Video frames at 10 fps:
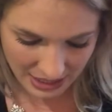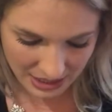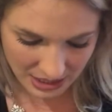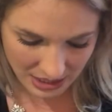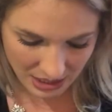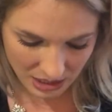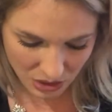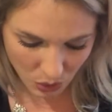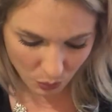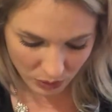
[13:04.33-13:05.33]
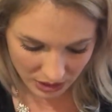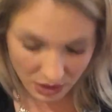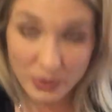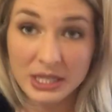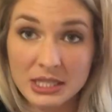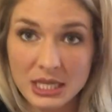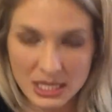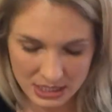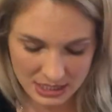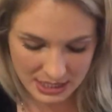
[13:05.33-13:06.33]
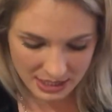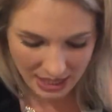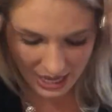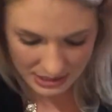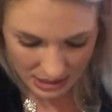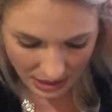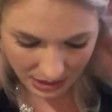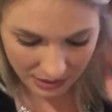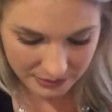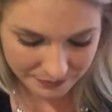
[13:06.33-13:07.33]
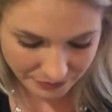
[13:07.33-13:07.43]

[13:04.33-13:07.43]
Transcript: And then really quickly, this is the last thing.